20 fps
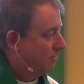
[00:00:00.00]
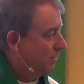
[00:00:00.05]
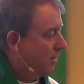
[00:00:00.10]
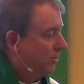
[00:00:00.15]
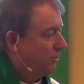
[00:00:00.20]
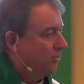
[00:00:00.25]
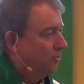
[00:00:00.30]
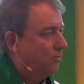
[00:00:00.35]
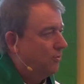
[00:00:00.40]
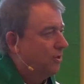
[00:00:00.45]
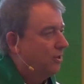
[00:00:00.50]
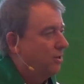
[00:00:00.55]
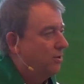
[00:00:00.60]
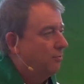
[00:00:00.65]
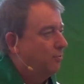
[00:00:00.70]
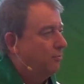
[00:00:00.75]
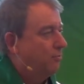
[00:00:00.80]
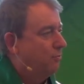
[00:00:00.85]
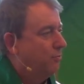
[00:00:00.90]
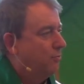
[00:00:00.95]
This is one of
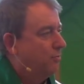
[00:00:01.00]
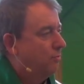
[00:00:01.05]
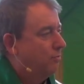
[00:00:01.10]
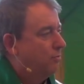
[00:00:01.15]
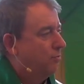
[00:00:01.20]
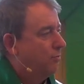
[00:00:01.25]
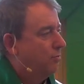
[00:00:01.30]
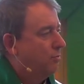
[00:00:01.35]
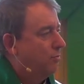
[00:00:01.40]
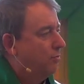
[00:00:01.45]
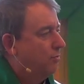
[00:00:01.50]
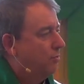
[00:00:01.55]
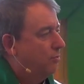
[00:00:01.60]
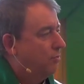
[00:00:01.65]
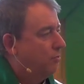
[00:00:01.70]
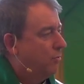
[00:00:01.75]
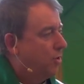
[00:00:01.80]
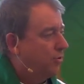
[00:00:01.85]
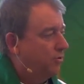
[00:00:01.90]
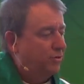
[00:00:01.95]
the
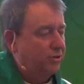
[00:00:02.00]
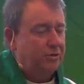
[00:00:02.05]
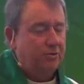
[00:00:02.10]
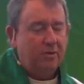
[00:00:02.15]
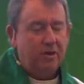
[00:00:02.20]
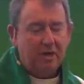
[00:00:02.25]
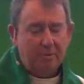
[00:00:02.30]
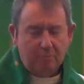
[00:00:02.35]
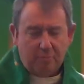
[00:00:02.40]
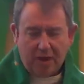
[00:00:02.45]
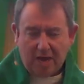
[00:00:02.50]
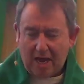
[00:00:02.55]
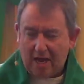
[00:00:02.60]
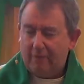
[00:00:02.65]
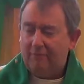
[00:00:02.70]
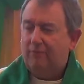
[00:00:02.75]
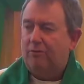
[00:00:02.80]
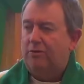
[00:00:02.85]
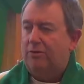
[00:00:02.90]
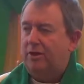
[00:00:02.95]
most
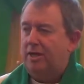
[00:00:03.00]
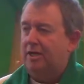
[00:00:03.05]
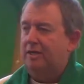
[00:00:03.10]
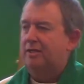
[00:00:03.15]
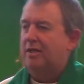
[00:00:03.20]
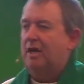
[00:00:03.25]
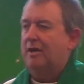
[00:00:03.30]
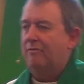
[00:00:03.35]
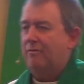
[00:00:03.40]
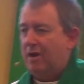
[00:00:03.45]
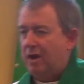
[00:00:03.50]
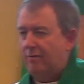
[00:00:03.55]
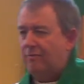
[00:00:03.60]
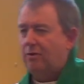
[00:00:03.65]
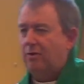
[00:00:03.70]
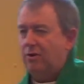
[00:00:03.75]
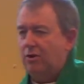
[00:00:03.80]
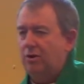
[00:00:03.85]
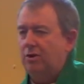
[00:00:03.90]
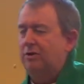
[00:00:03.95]
impactful things I've
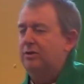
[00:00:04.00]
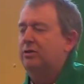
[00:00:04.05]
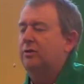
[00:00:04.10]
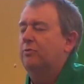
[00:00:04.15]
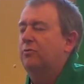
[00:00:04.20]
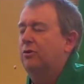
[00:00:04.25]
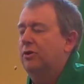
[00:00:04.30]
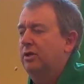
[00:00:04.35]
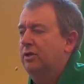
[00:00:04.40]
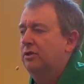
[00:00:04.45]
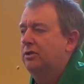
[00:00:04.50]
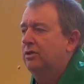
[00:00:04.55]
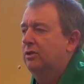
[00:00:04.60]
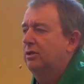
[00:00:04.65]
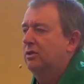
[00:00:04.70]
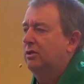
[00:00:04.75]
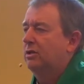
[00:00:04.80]
ever heard as a priest.